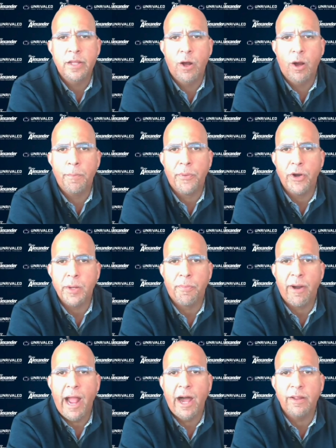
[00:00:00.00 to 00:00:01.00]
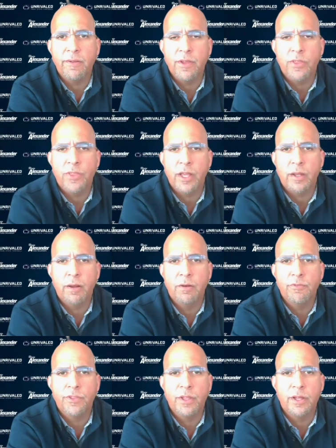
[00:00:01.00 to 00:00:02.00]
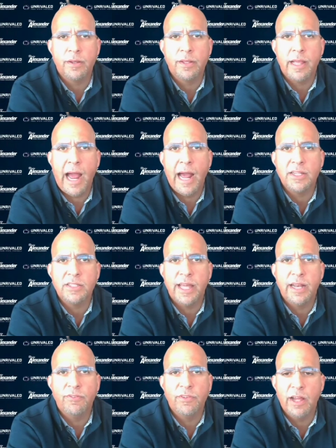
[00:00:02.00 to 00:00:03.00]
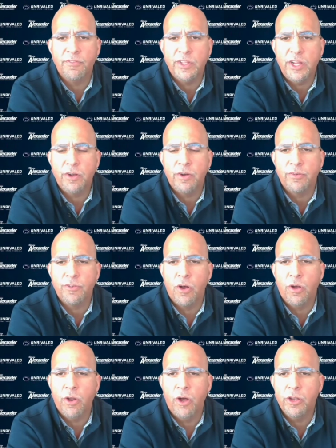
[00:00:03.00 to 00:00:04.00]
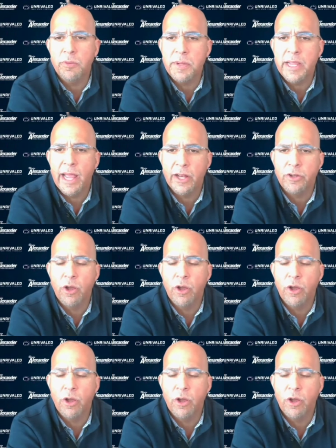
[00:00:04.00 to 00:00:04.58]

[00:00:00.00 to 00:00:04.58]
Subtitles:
I'm pretty proud if you think of the guys that have left here and have gone on to be head